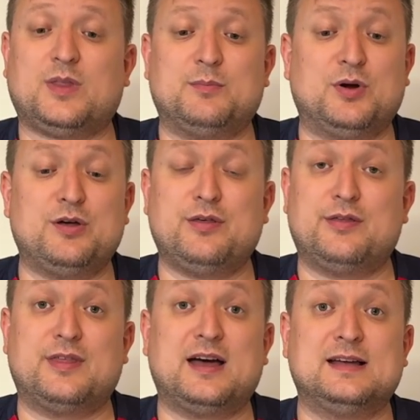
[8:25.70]
But other
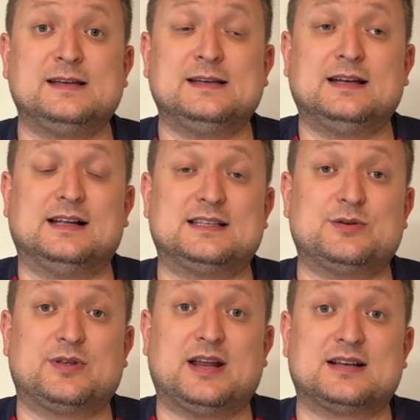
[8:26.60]
than that, until
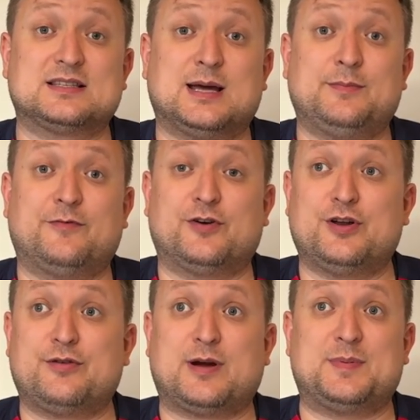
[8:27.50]
the next time for
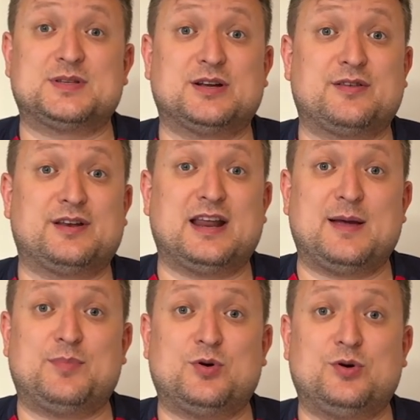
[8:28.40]
another episode of the
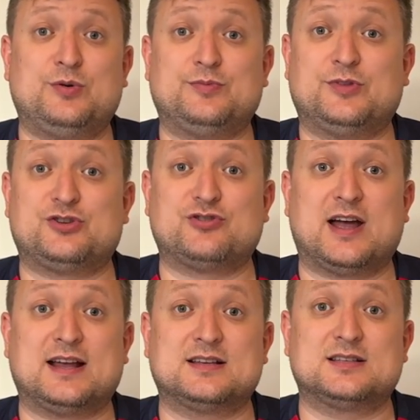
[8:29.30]
Neckpour, the
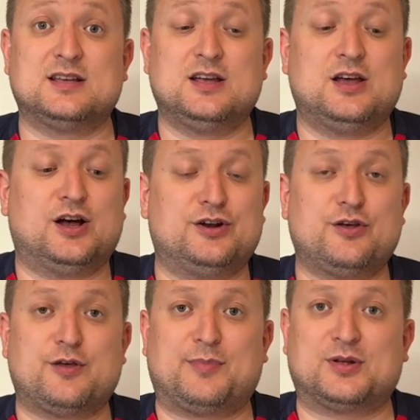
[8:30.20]
Dregs,
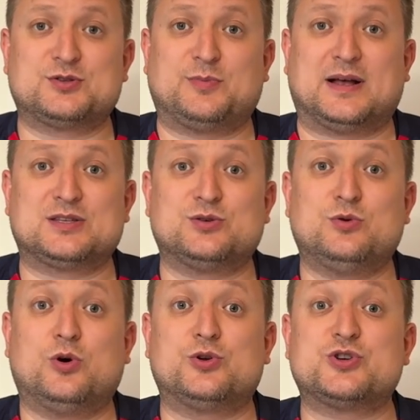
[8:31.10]
another bottle
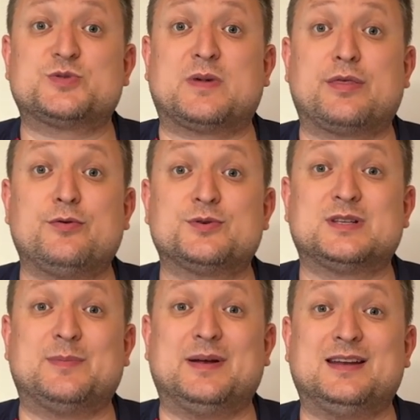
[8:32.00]
battle, or just my thoughts
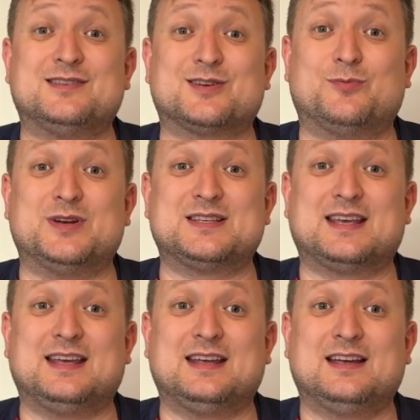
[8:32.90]
and opinions on
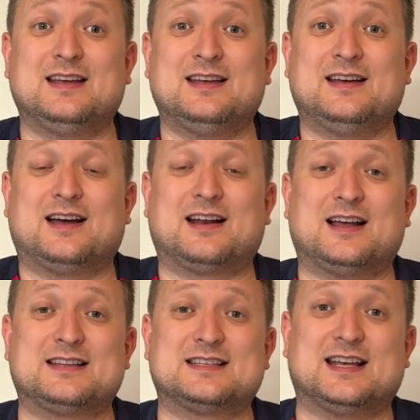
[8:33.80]
whiskey, I'd
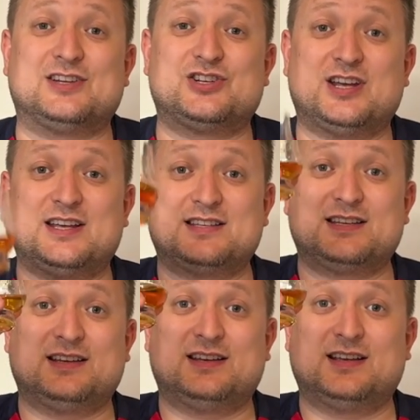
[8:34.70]
like to say cheers,
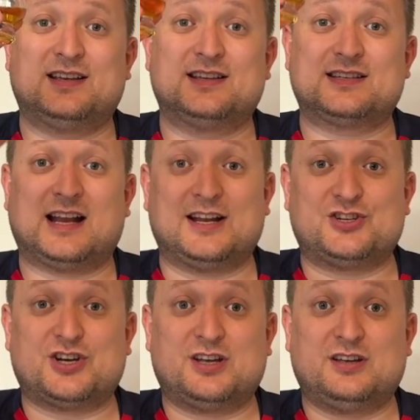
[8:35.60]

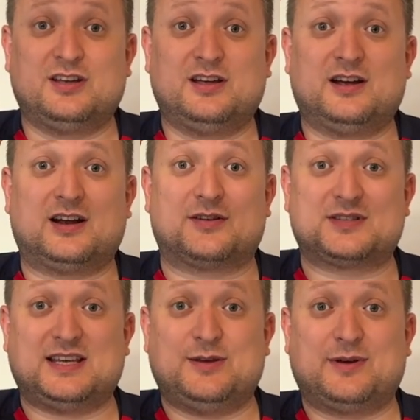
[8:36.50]
Salancha, and I'll
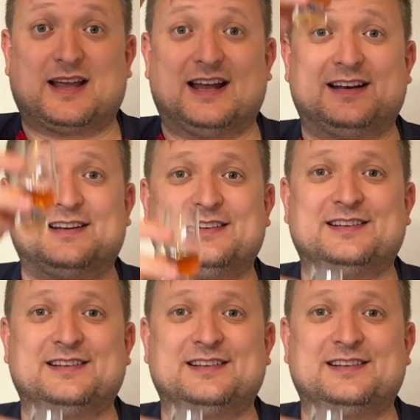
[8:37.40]
see you again.